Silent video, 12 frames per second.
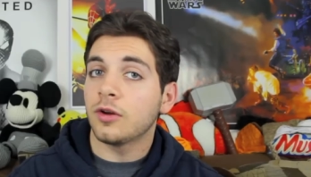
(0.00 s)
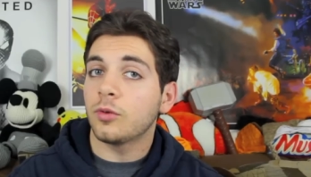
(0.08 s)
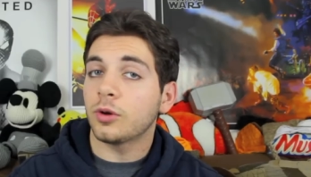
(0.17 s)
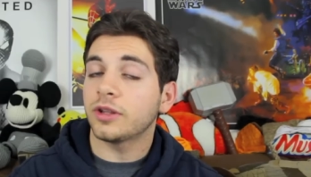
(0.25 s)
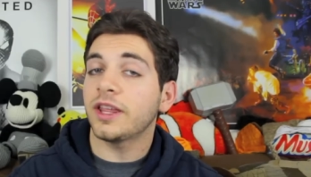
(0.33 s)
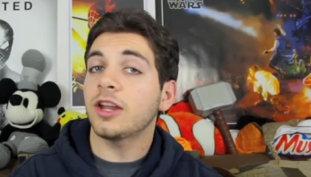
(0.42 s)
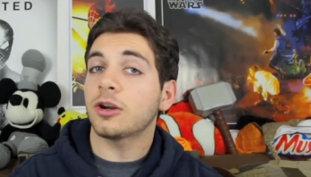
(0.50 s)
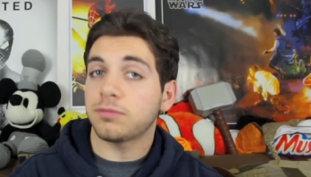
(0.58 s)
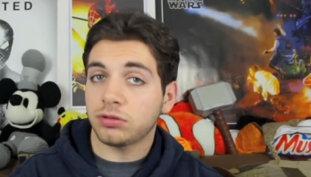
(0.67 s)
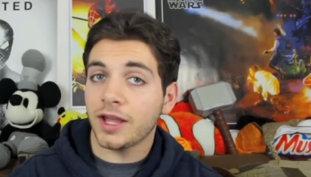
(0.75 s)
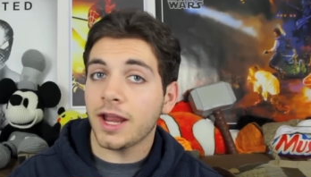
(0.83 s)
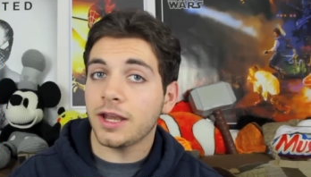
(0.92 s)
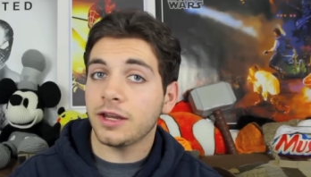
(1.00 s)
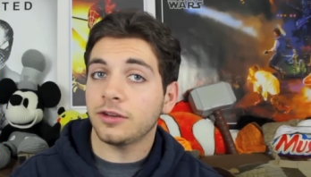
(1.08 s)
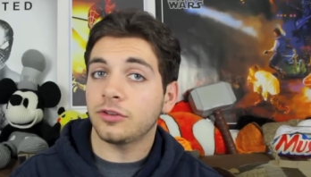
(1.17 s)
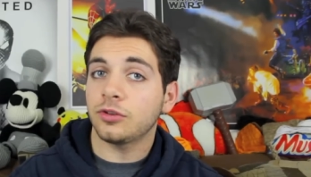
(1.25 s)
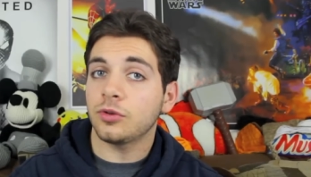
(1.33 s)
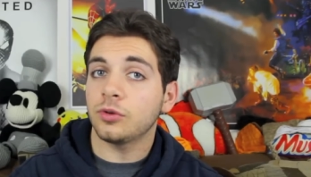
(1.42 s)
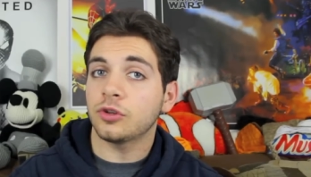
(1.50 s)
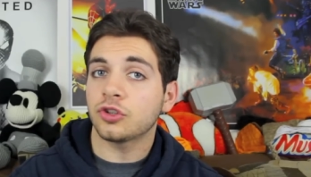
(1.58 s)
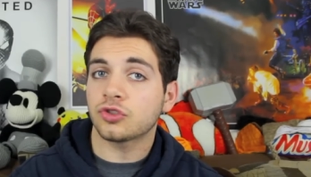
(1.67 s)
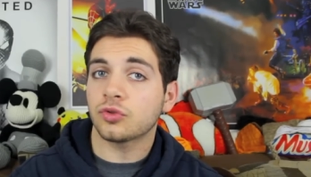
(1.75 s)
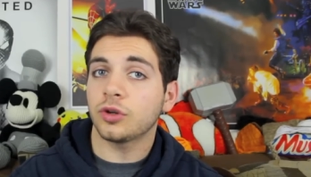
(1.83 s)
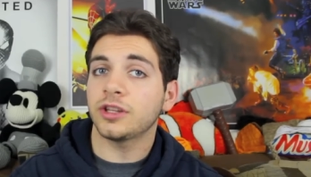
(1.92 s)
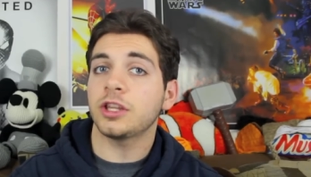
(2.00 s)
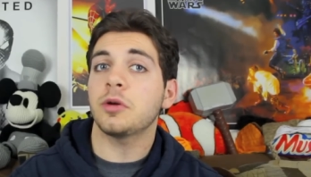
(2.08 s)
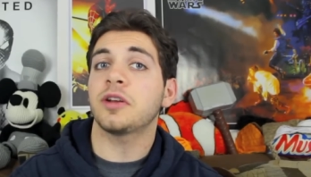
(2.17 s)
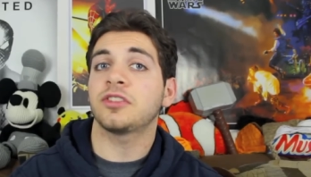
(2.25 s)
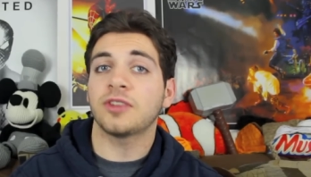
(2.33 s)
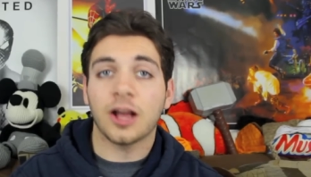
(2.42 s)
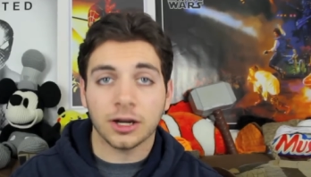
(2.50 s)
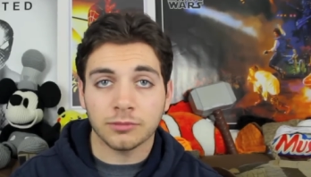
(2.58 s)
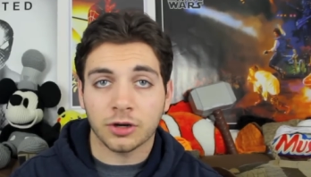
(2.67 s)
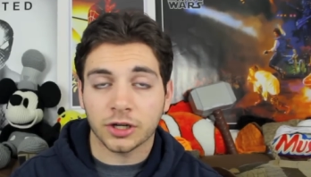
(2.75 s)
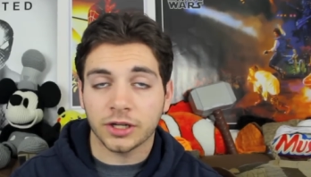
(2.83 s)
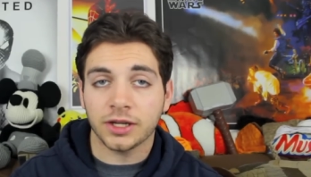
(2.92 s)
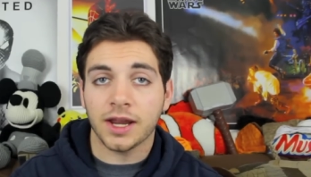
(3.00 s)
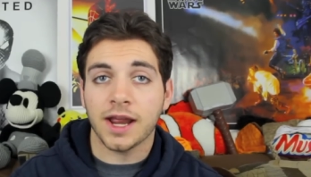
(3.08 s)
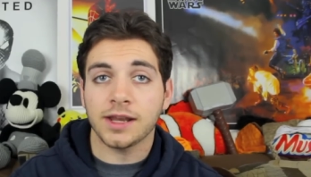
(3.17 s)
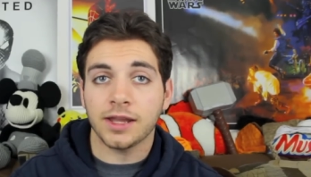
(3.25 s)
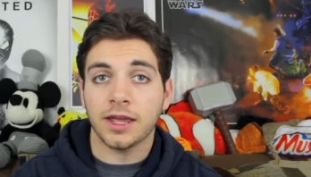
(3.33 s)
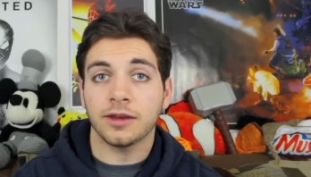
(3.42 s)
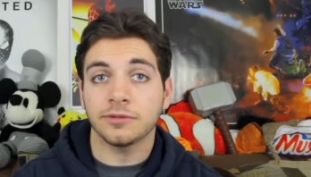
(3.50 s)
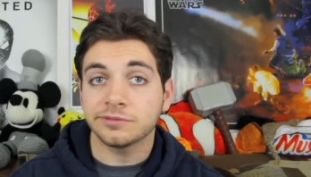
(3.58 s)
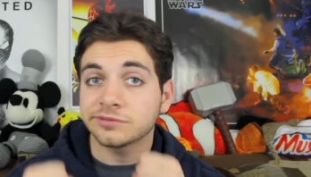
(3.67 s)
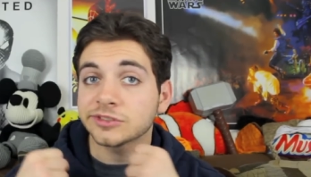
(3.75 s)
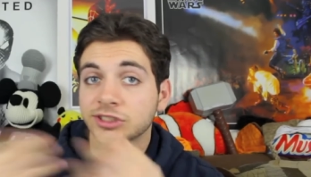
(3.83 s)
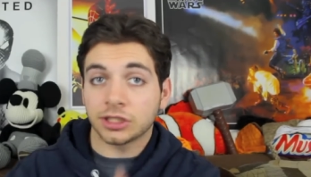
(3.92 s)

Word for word: where they are planning to destroy the U.S. stock market and then